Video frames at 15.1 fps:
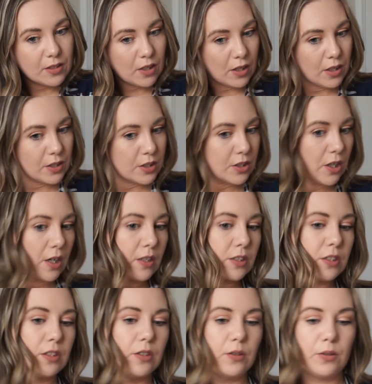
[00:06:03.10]
gonna
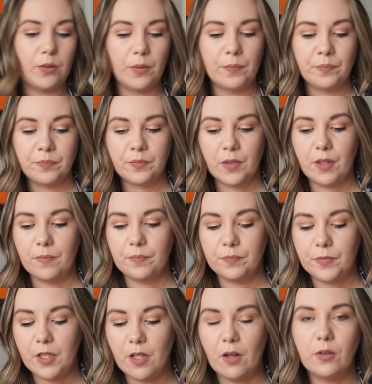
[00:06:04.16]
start to,
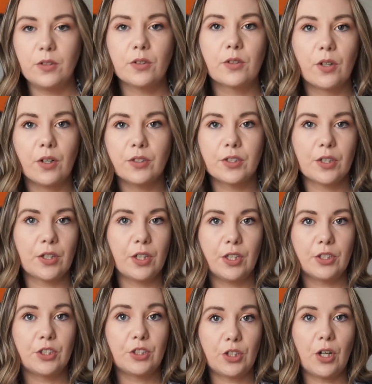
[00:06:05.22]
you know, your curls are
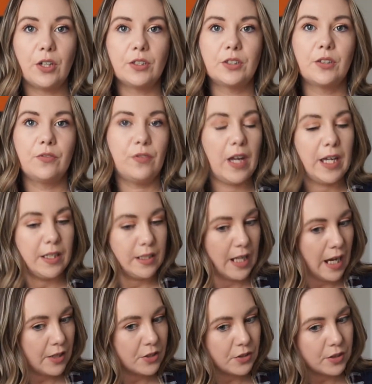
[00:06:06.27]
gonna start to fade
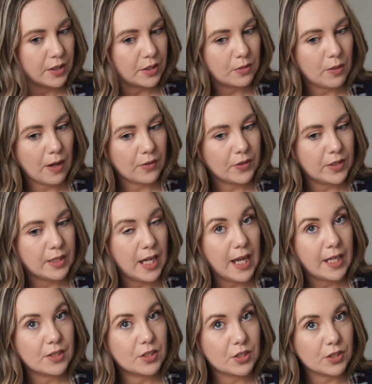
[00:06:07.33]
naturally throughout the
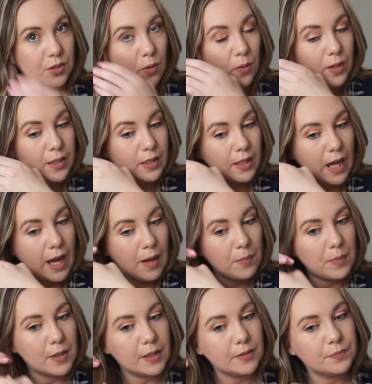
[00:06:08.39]
day. It's just going to
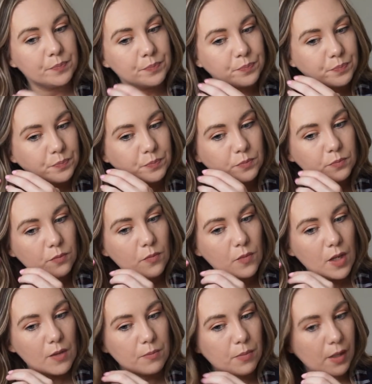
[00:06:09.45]
happen.
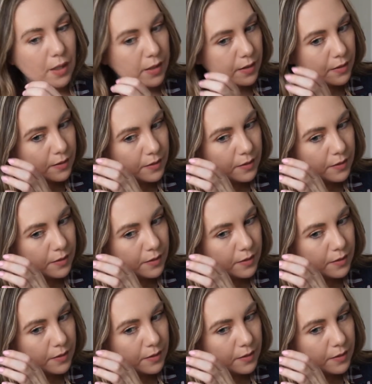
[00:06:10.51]
But